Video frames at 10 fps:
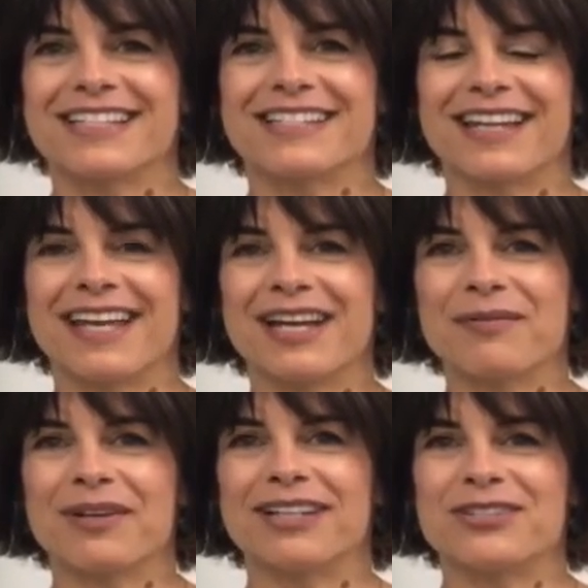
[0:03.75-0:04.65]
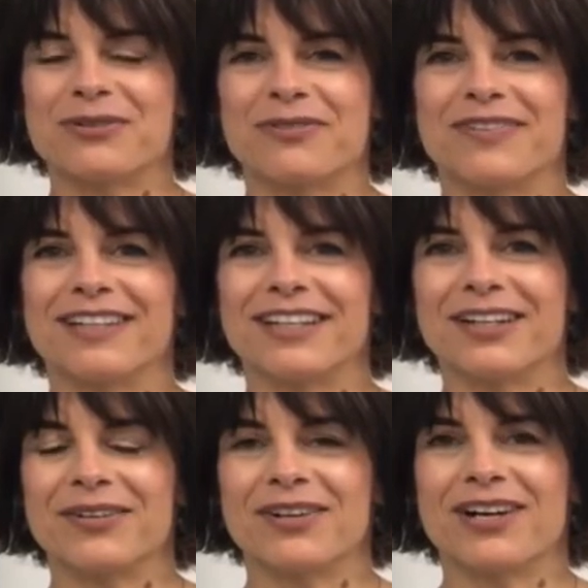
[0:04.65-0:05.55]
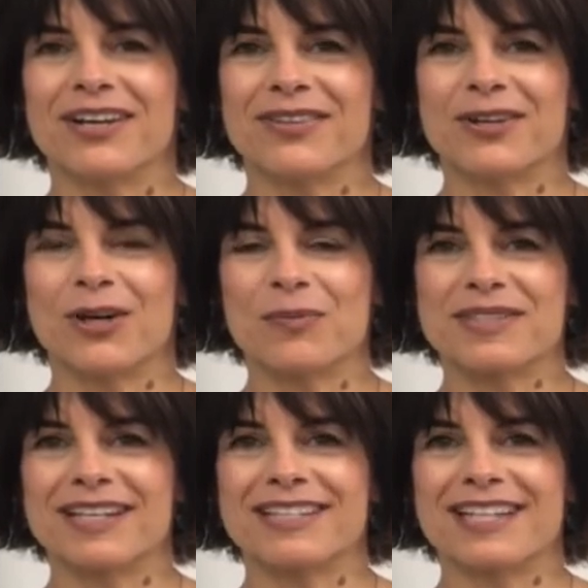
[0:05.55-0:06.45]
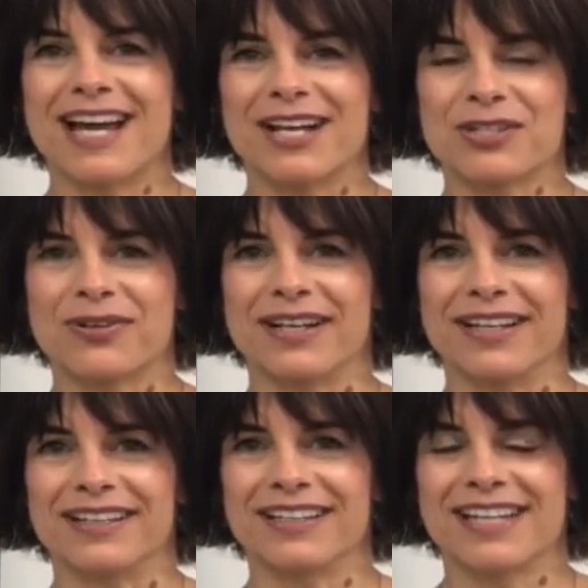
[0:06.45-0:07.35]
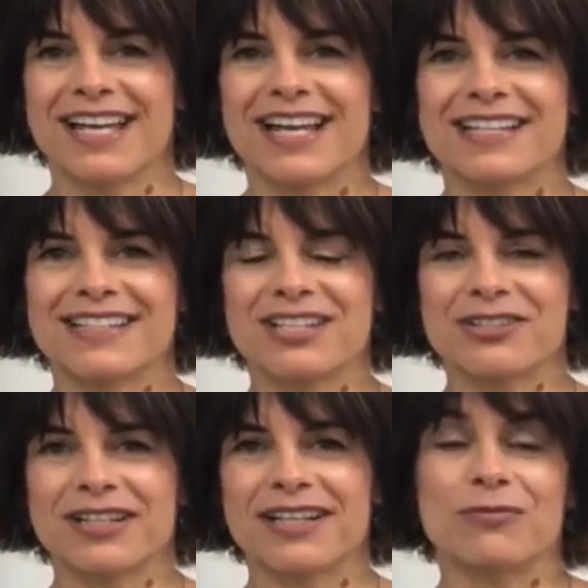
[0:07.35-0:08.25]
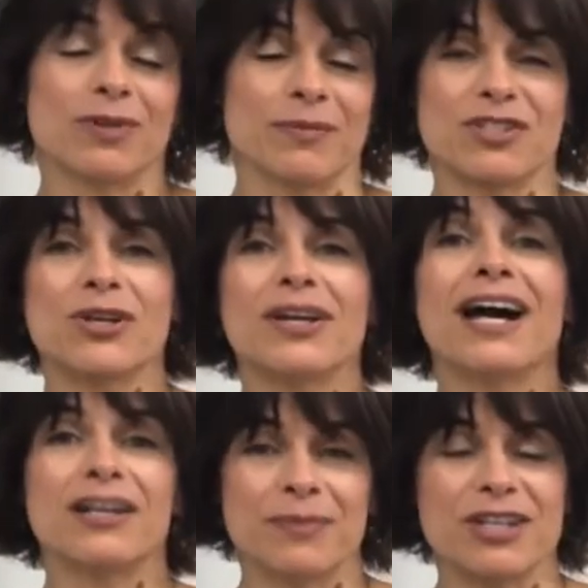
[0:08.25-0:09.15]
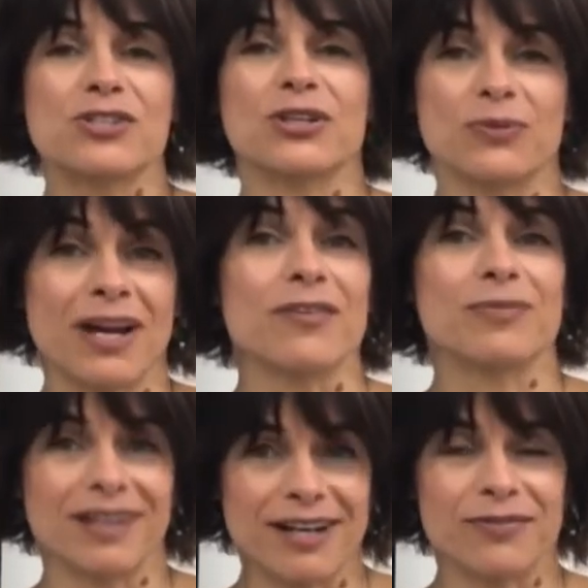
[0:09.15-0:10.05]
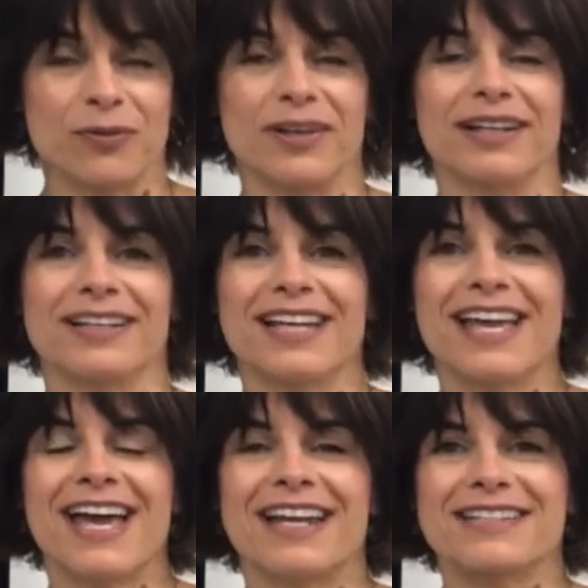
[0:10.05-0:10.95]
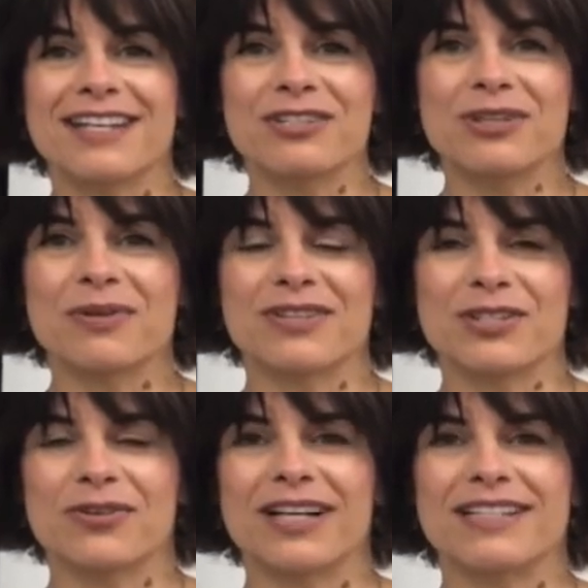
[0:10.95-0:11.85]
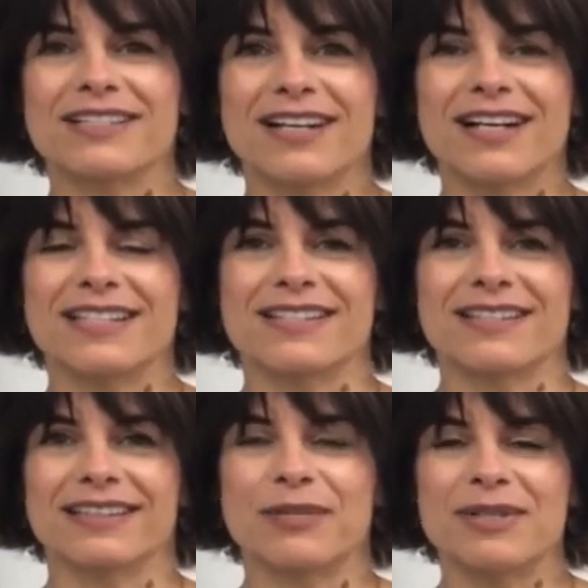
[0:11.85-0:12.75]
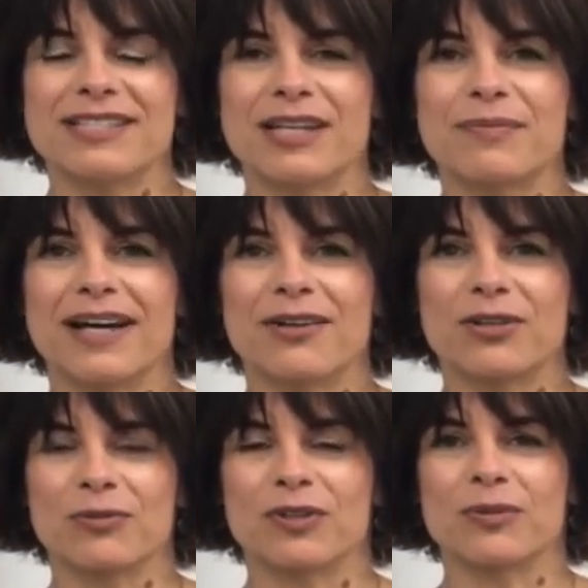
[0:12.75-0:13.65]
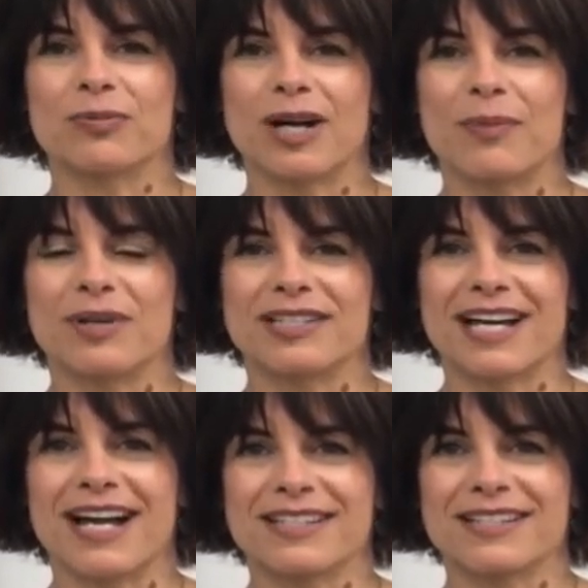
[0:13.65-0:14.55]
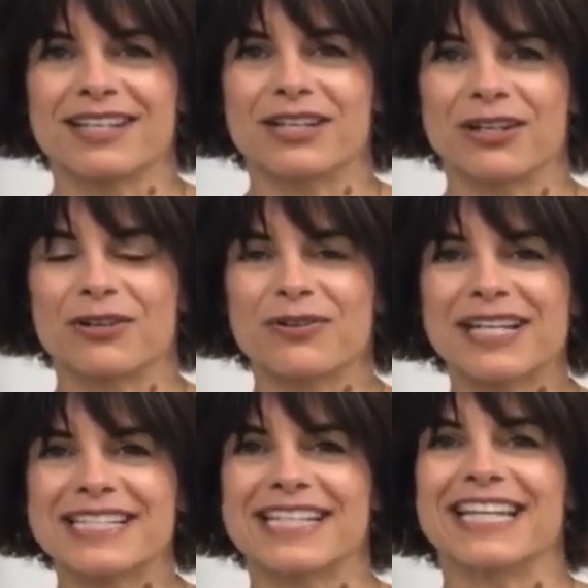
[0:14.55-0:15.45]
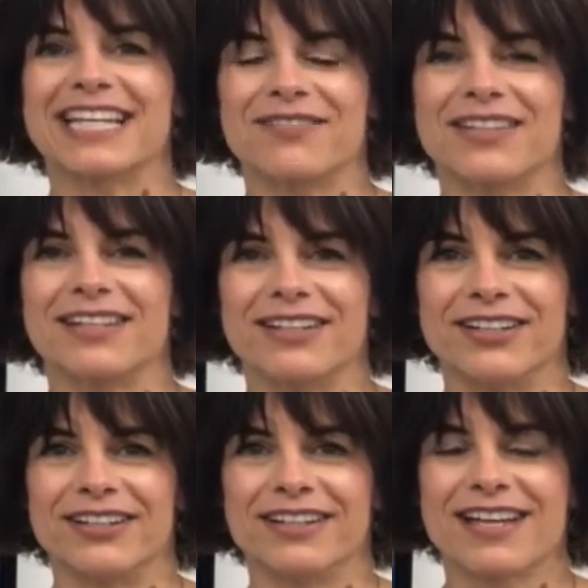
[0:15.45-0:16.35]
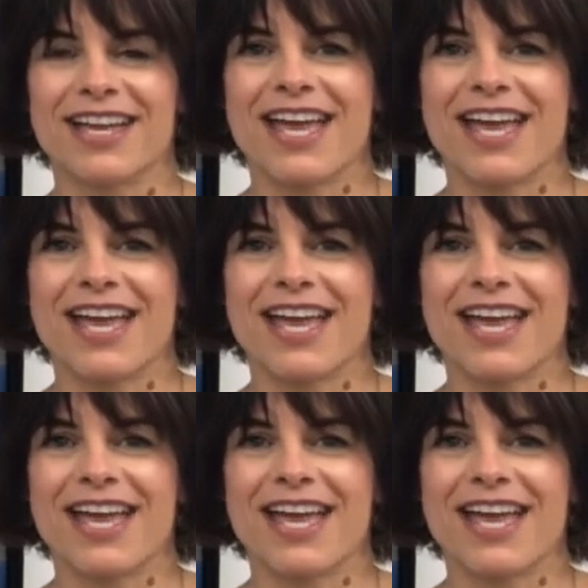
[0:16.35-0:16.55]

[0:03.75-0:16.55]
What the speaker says: Today I'm going to do a video on the Homestead Tax Credit. Essentially, well, I'm going to show you how to make sure you have applied for it. And essentially what this credit does is it limits the amount your real property taxes can increase in a given year.